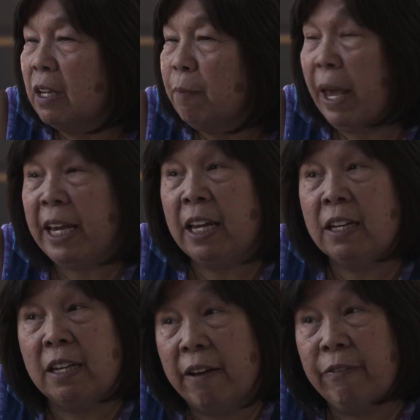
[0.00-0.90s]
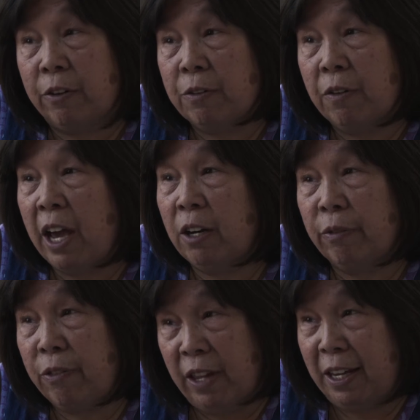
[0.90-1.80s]
Peggy had never, I
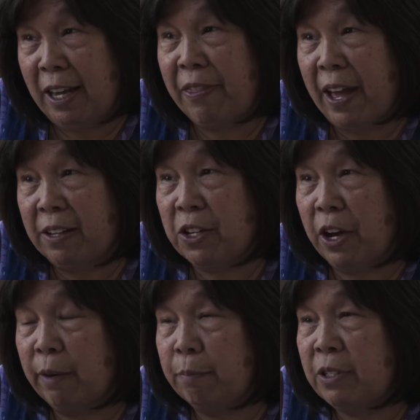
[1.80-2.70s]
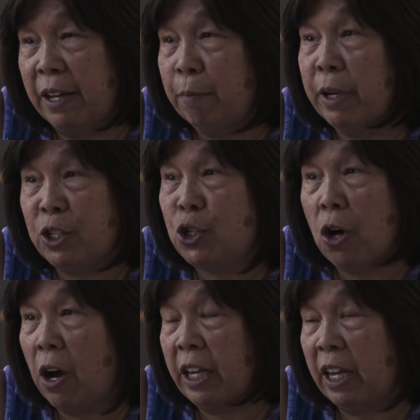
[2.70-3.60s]
don't think, at that time, done much
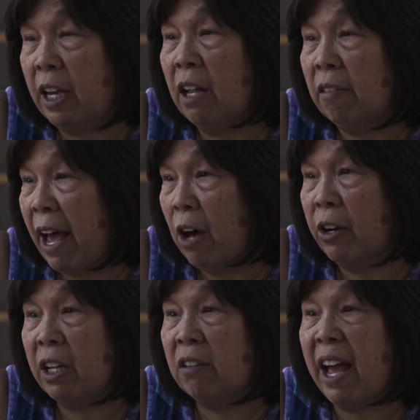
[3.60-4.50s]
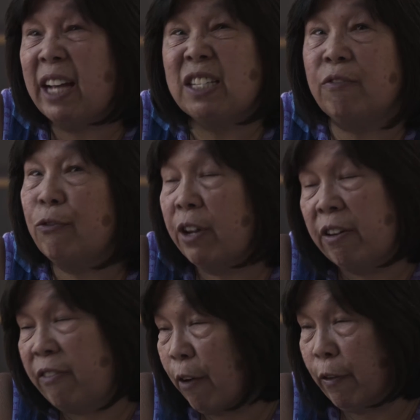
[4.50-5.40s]
talking aloud in class in front
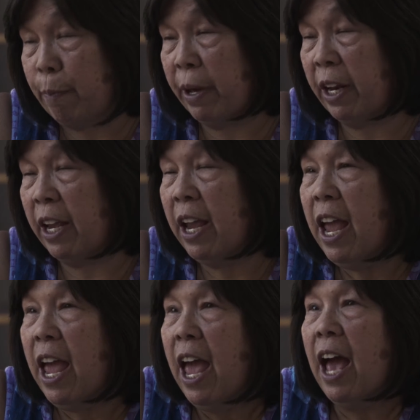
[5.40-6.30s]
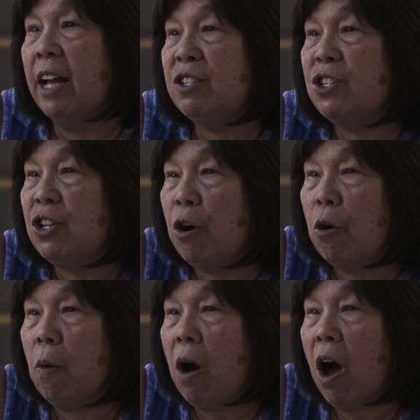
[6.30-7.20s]
of everybody. And
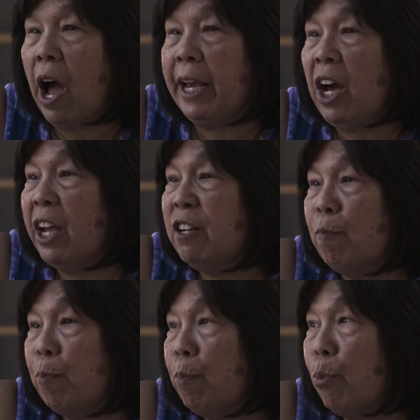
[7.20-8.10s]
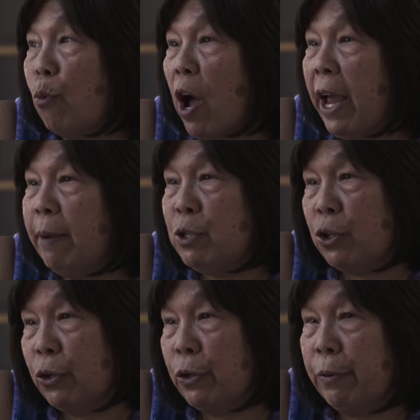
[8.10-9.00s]
so I kind of bribed
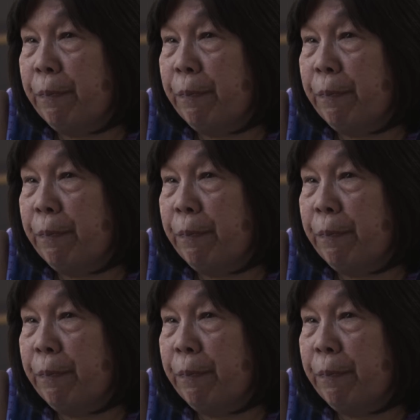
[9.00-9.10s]
her